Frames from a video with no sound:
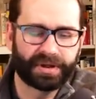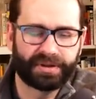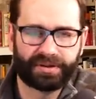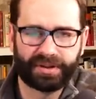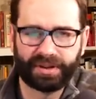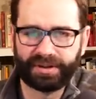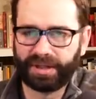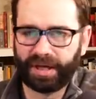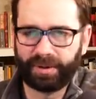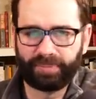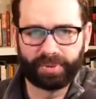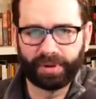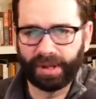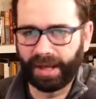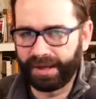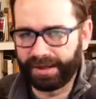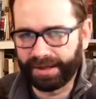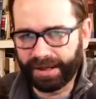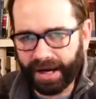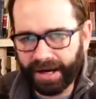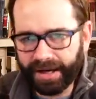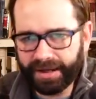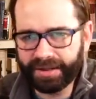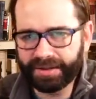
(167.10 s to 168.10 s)
Did they play
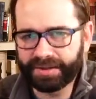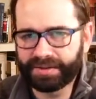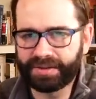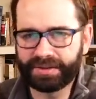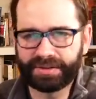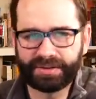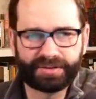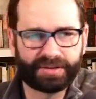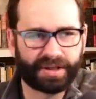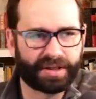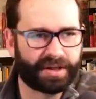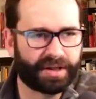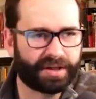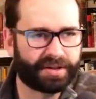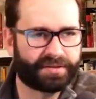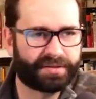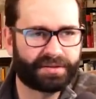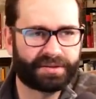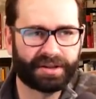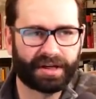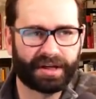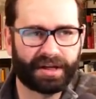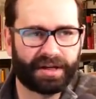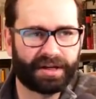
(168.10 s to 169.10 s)
nice? Did
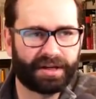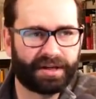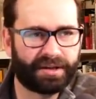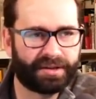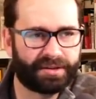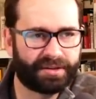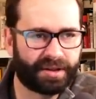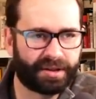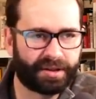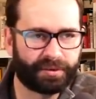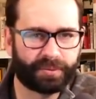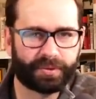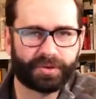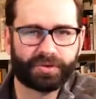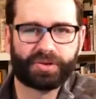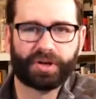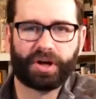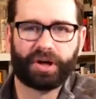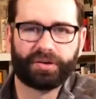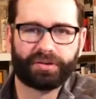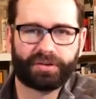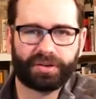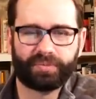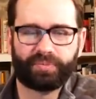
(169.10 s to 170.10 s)
it, uh, did it
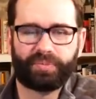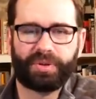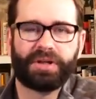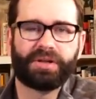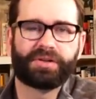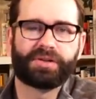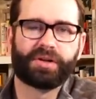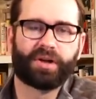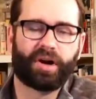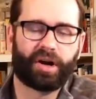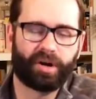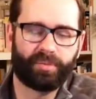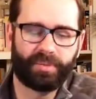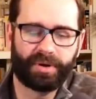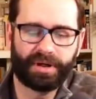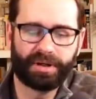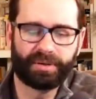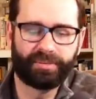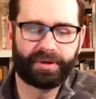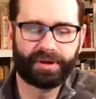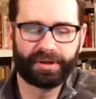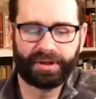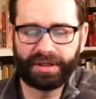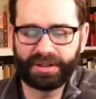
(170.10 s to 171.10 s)
result in peace and harmony
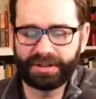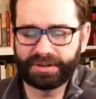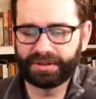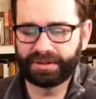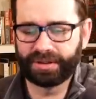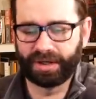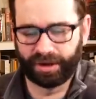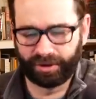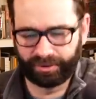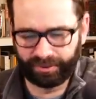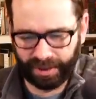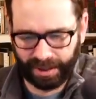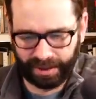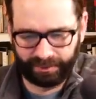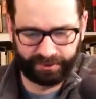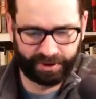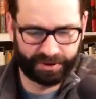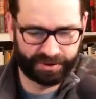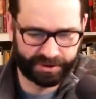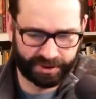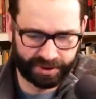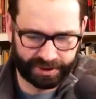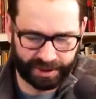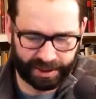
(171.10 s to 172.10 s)
in the Middle East? No,
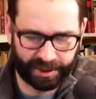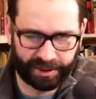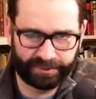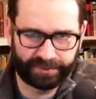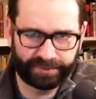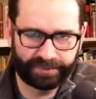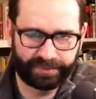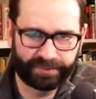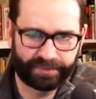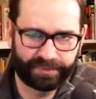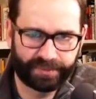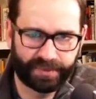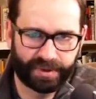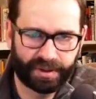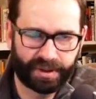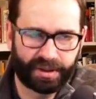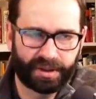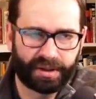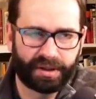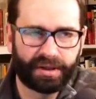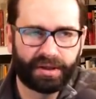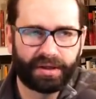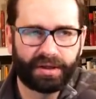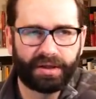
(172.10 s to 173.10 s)
obviously not.
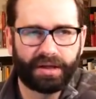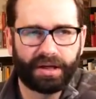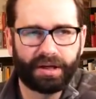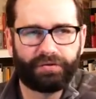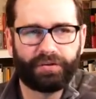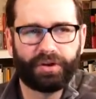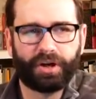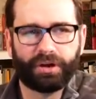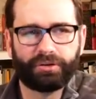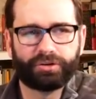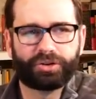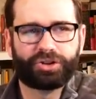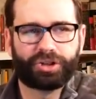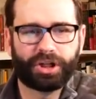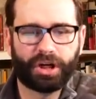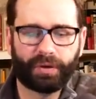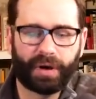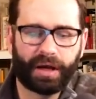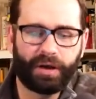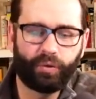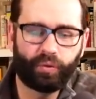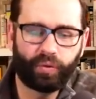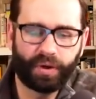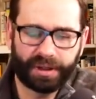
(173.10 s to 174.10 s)
If you don't
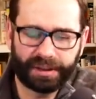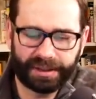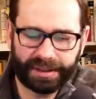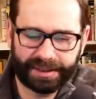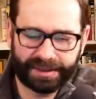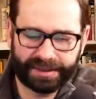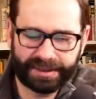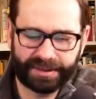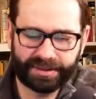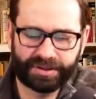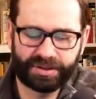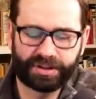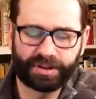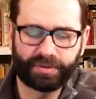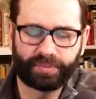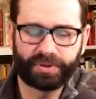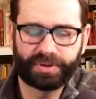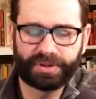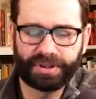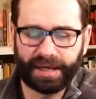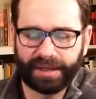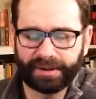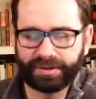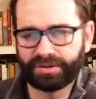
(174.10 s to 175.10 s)
show a willingness to
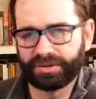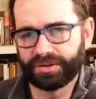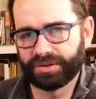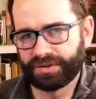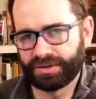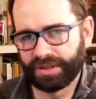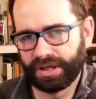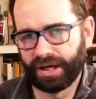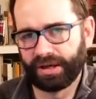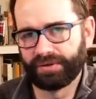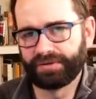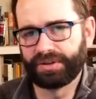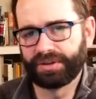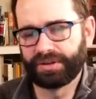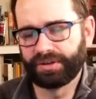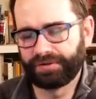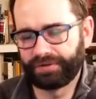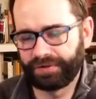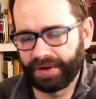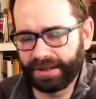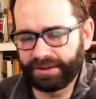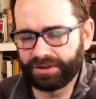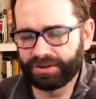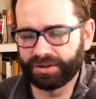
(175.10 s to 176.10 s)
protect yourself, to
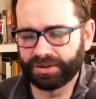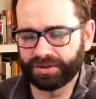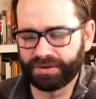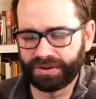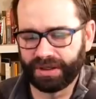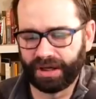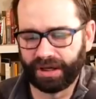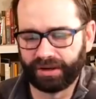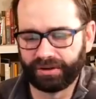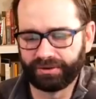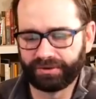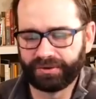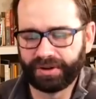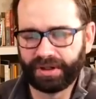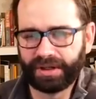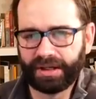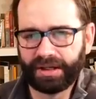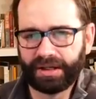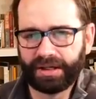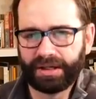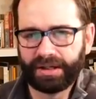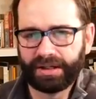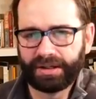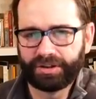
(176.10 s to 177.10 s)
defend yourself,
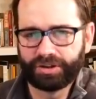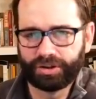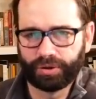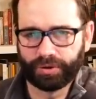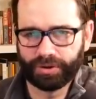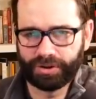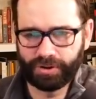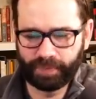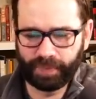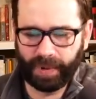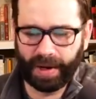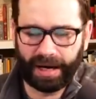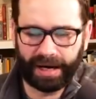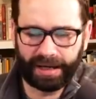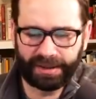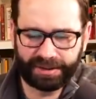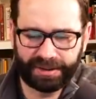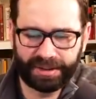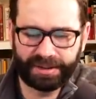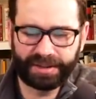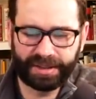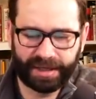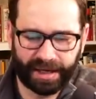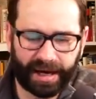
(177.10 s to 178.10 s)
to
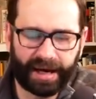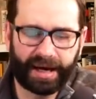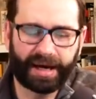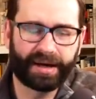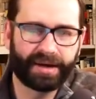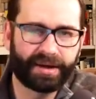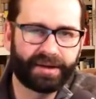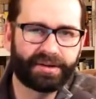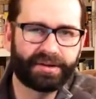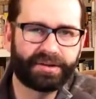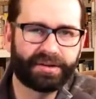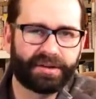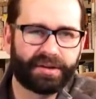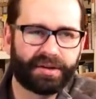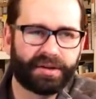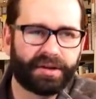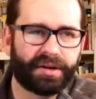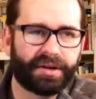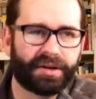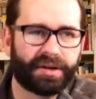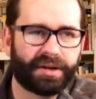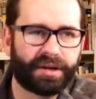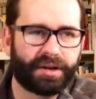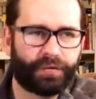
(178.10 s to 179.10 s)
respond in kind,
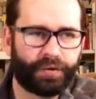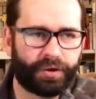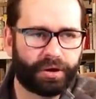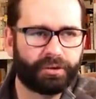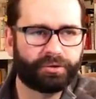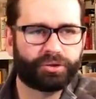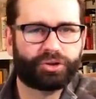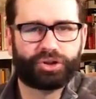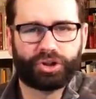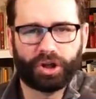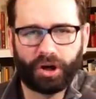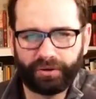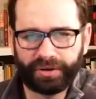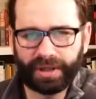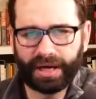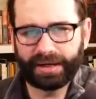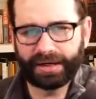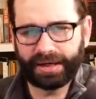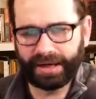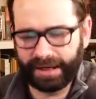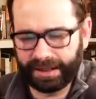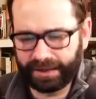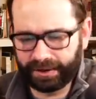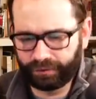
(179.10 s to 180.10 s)
if you don't show
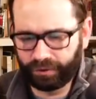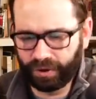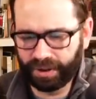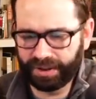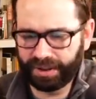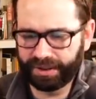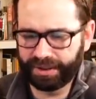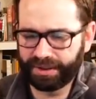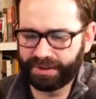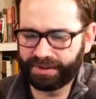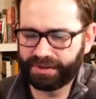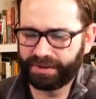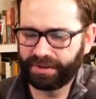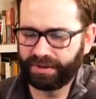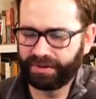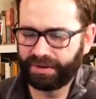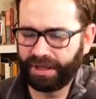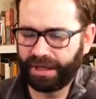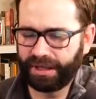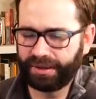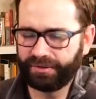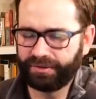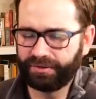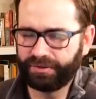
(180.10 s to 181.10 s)
that kind of willingness,
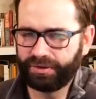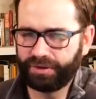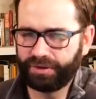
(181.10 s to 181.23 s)
then